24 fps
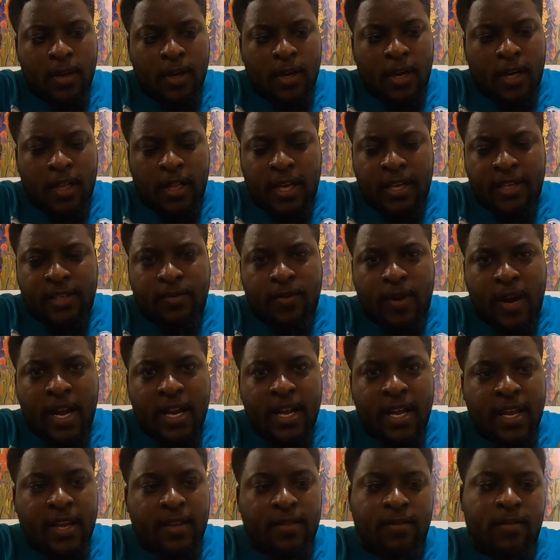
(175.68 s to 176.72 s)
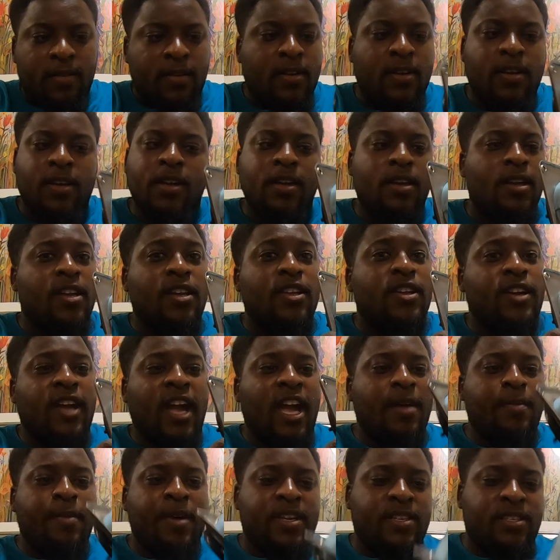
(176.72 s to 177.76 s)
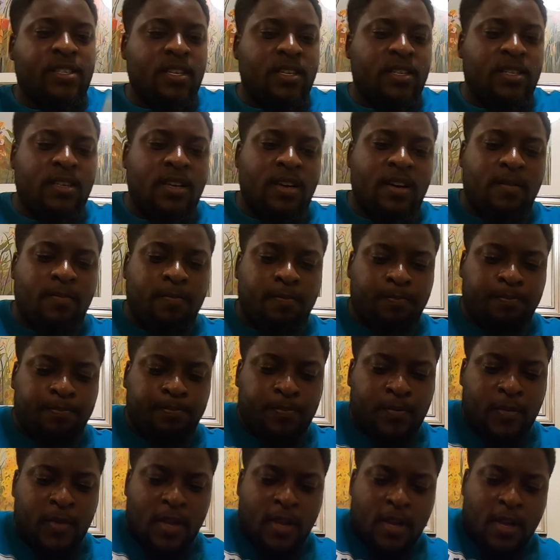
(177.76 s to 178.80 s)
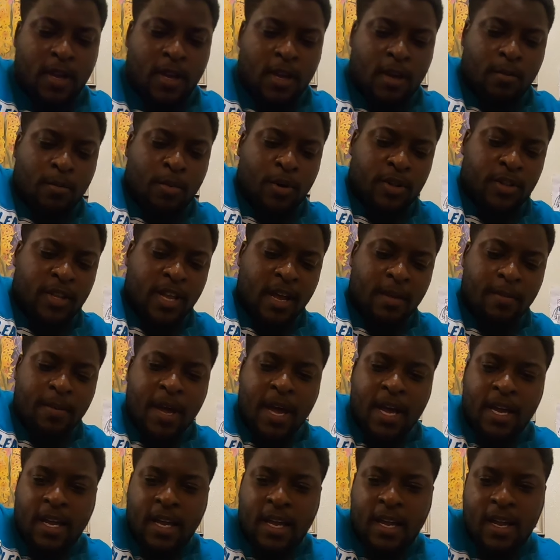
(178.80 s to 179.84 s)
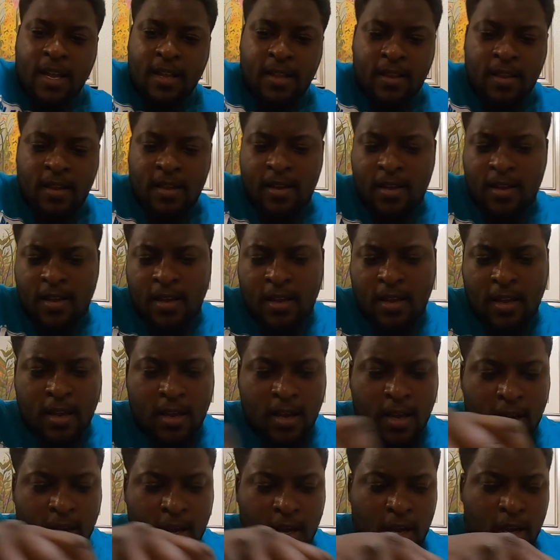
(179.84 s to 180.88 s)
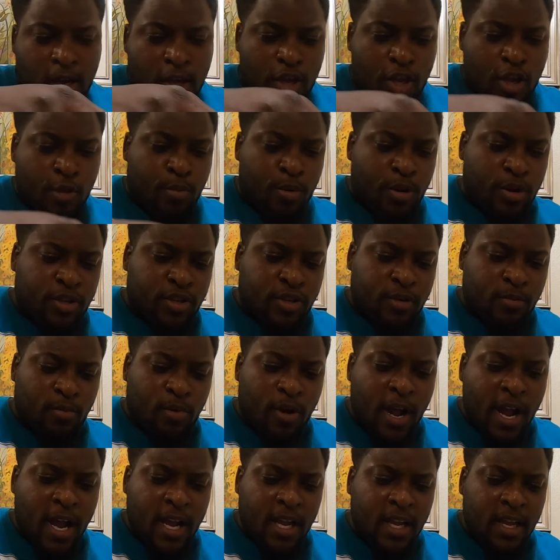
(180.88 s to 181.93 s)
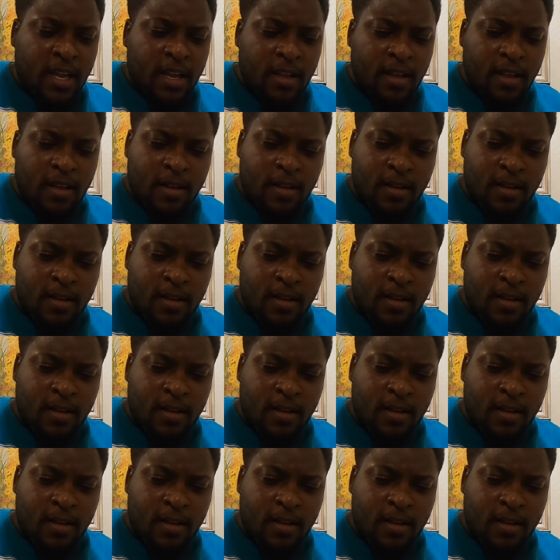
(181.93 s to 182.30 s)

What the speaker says: Clicks right in. You can't mess this up. Put that back in. You put your bracket,